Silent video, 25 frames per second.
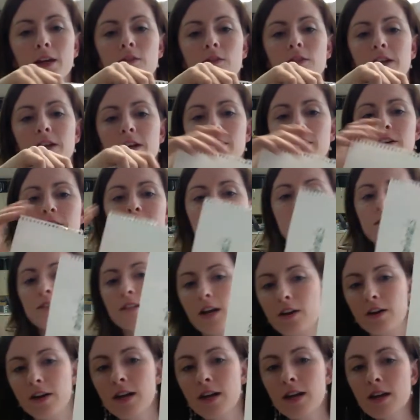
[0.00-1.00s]
over here,
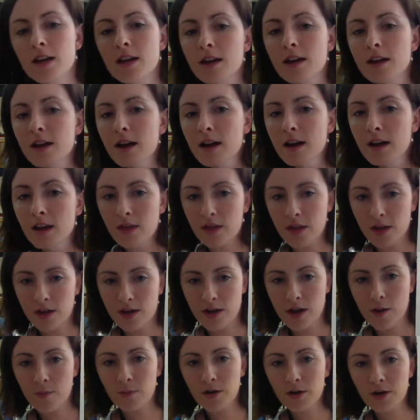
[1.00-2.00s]
sorry, the
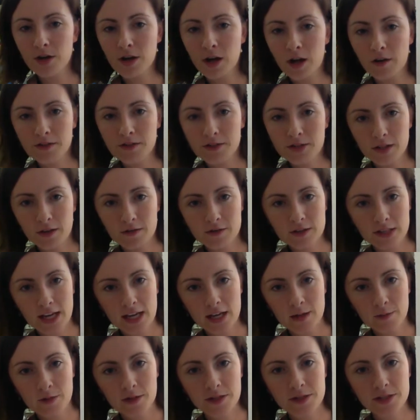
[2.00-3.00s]
number of stuffed
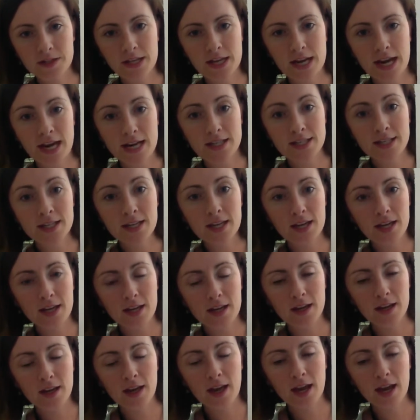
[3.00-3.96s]
animals that I did.